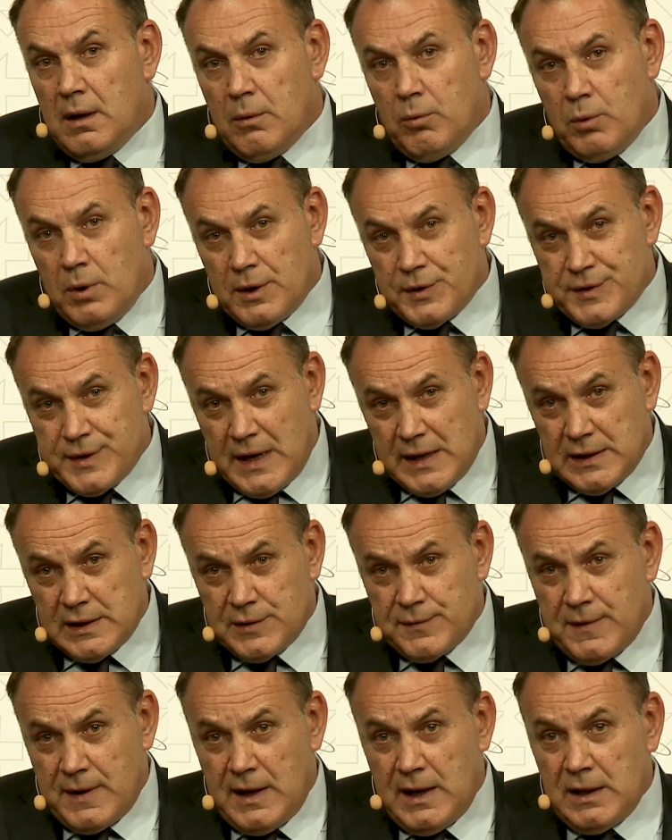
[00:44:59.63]
We're
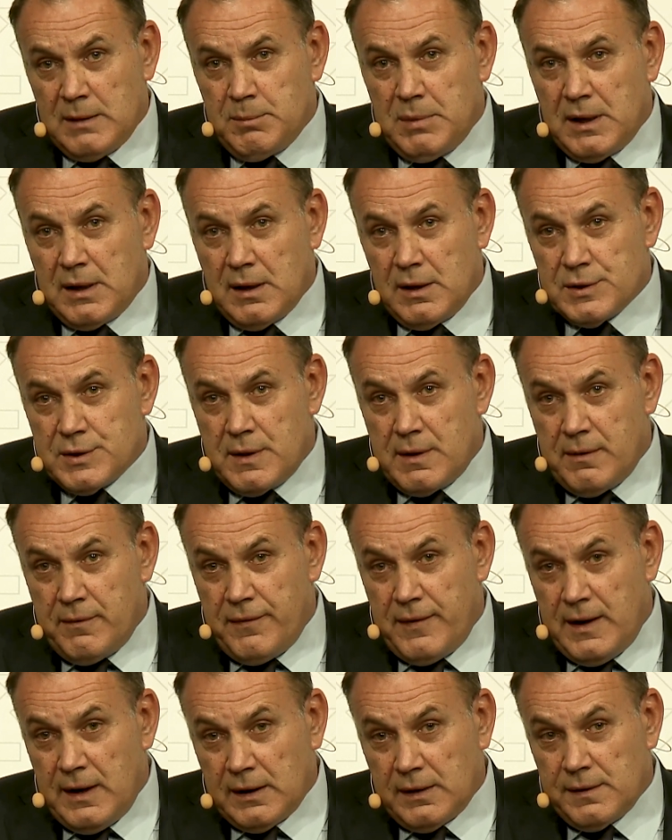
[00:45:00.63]
satisfied because of the
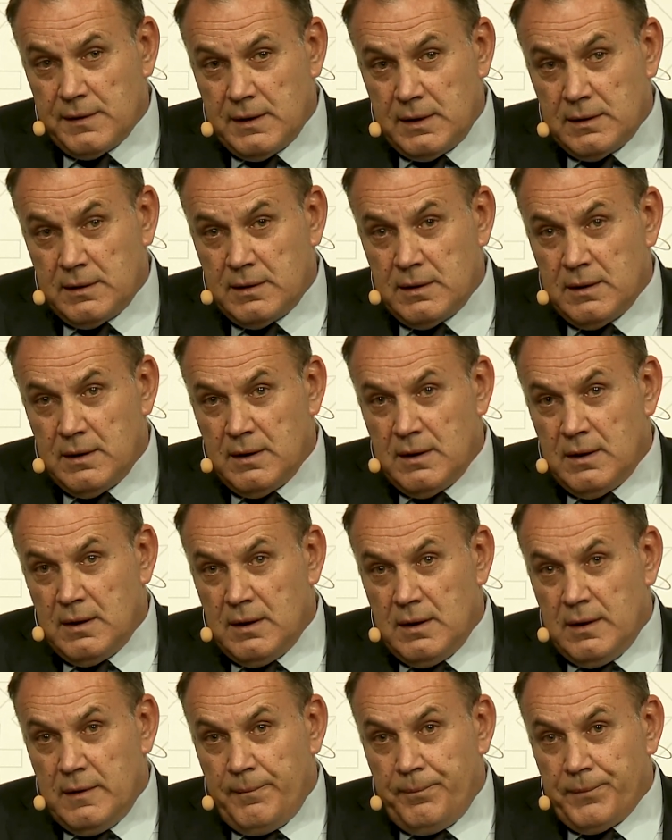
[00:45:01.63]
fact that
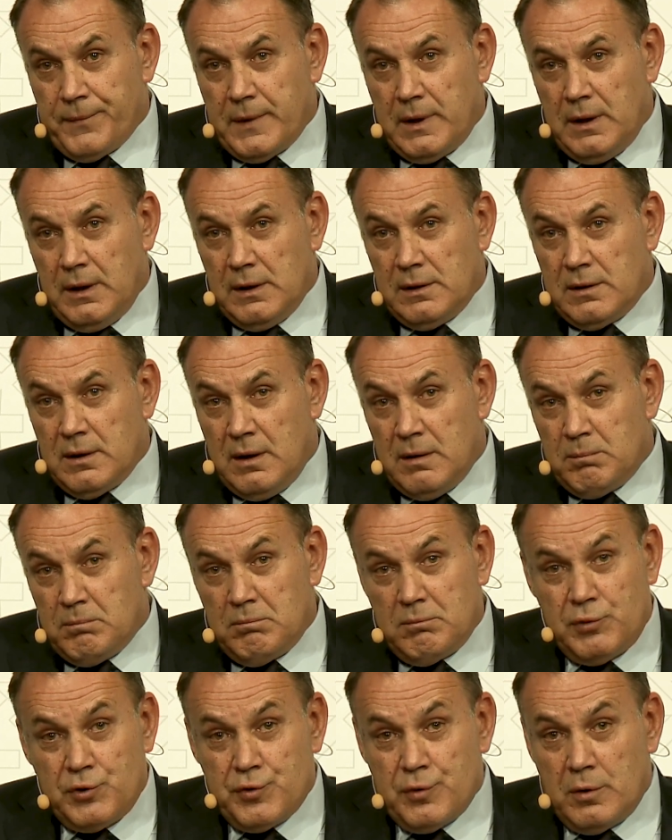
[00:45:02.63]
it
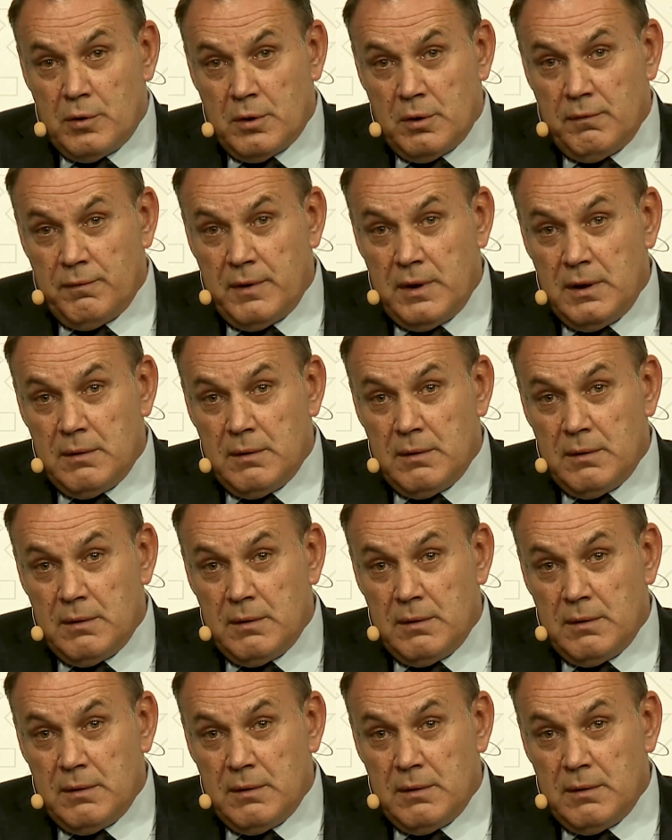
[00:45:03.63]
sort of